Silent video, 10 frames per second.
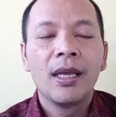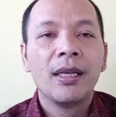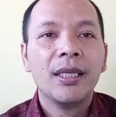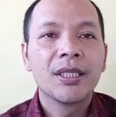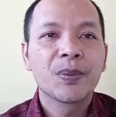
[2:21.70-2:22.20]

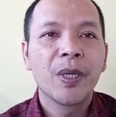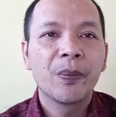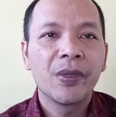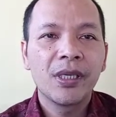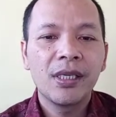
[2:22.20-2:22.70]
This
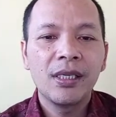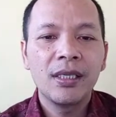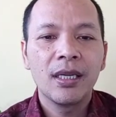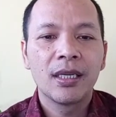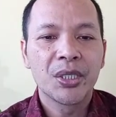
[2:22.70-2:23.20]
paper
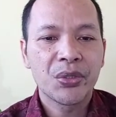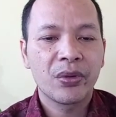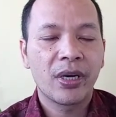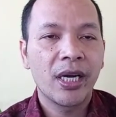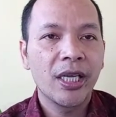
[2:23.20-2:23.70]

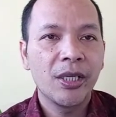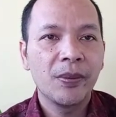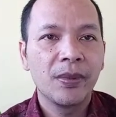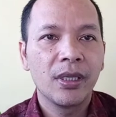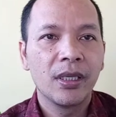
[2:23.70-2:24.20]
describes,
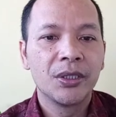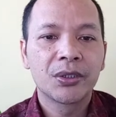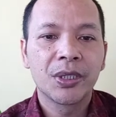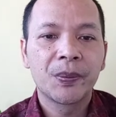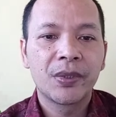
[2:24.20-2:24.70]

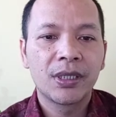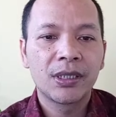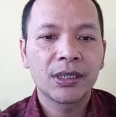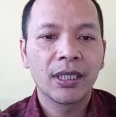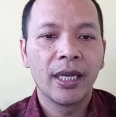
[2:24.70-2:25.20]

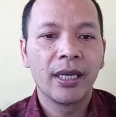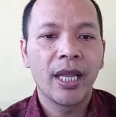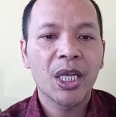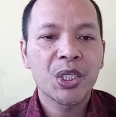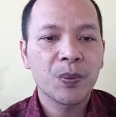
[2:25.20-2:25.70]
interprets, and
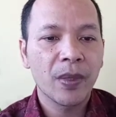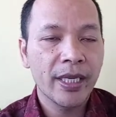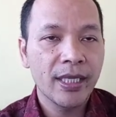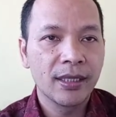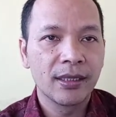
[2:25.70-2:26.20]

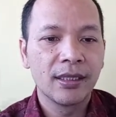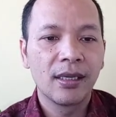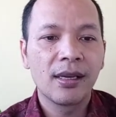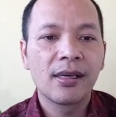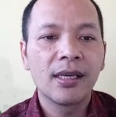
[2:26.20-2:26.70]
explains the
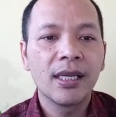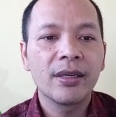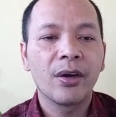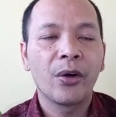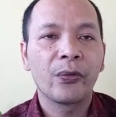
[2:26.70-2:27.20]
learning
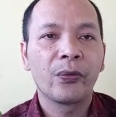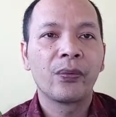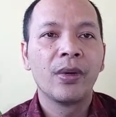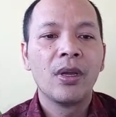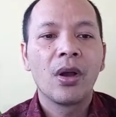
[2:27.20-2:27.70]
of
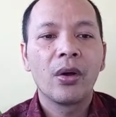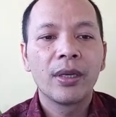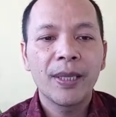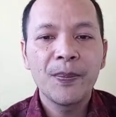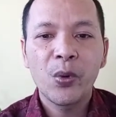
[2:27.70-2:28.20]

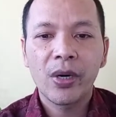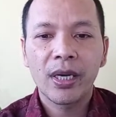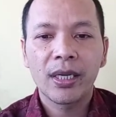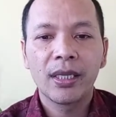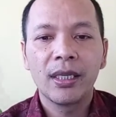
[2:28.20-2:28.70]

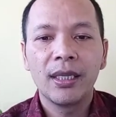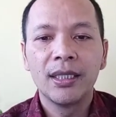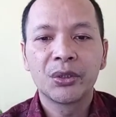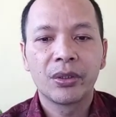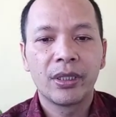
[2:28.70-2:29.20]
contemporary
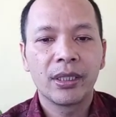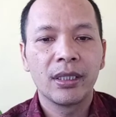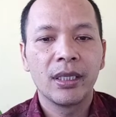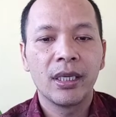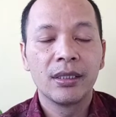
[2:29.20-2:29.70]

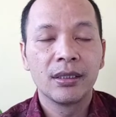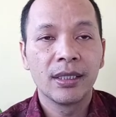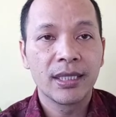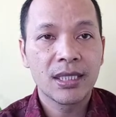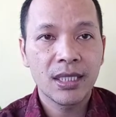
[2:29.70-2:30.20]
literary
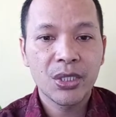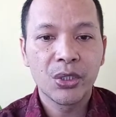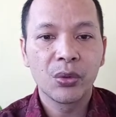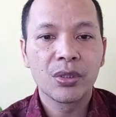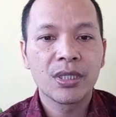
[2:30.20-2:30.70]
analysis
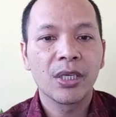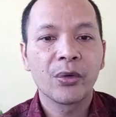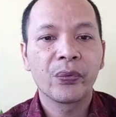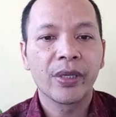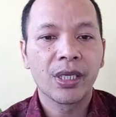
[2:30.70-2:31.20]
using
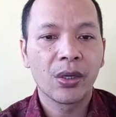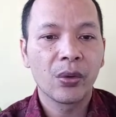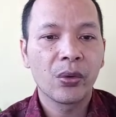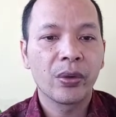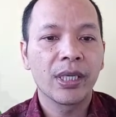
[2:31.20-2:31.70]
Fairclough
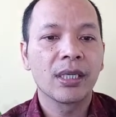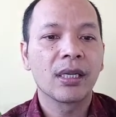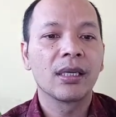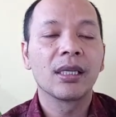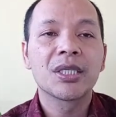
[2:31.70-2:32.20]

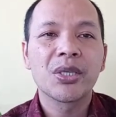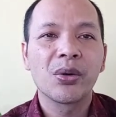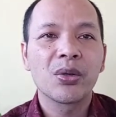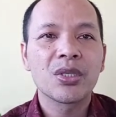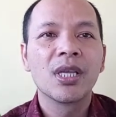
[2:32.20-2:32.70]
critical
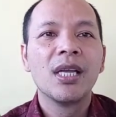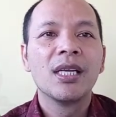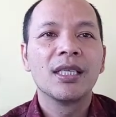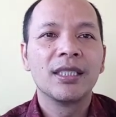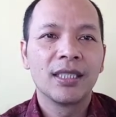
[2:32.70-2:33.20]
discourse
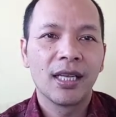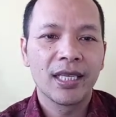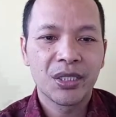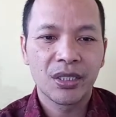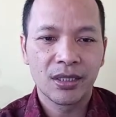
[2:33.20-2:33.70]

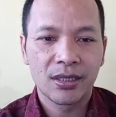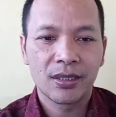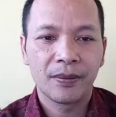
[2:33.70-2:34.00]
analysis.